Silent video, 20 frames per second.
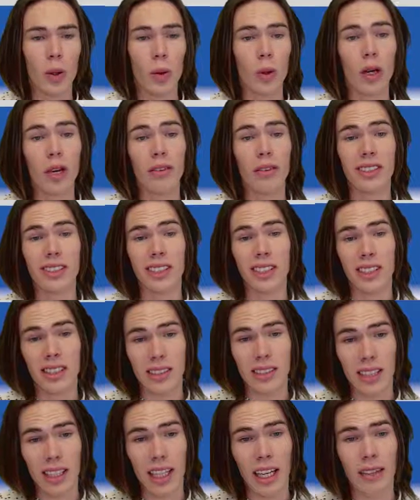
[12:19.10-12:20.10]
We obviously
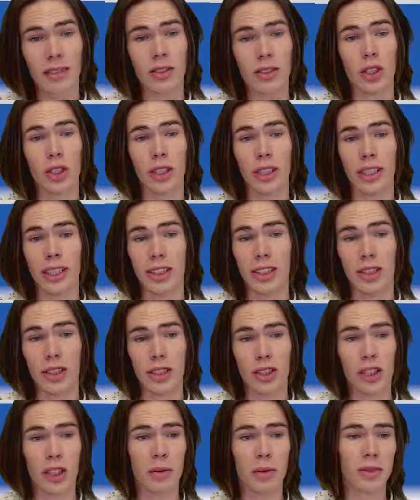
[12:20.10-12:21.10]
still have to agree to
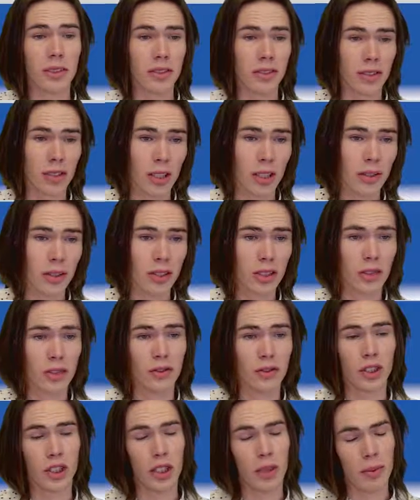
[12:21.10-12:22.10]
the terms of service
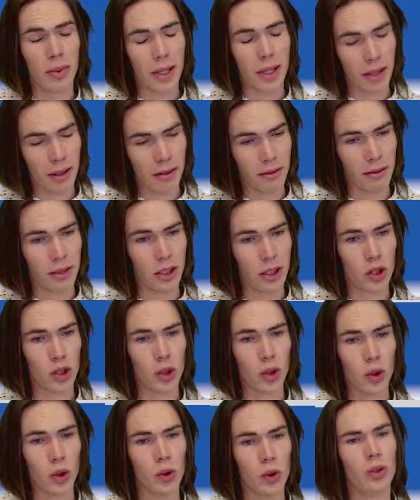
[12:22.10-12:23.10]
of GPL
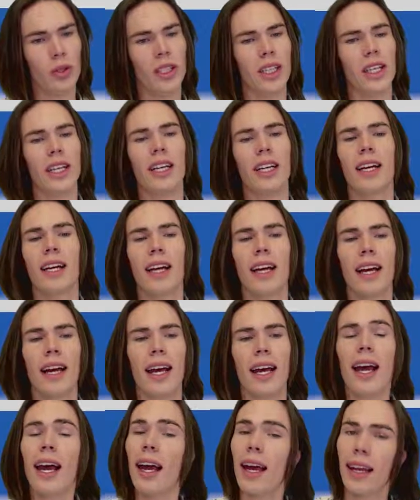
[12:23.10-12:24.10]
v2,
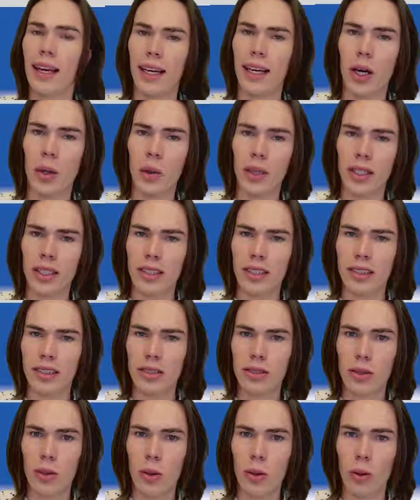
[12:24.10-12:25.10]
and now we can
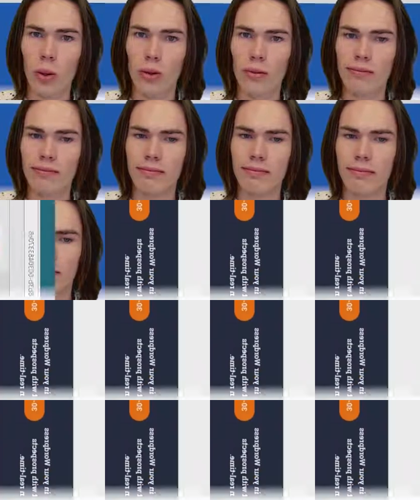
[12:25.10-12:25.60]
install.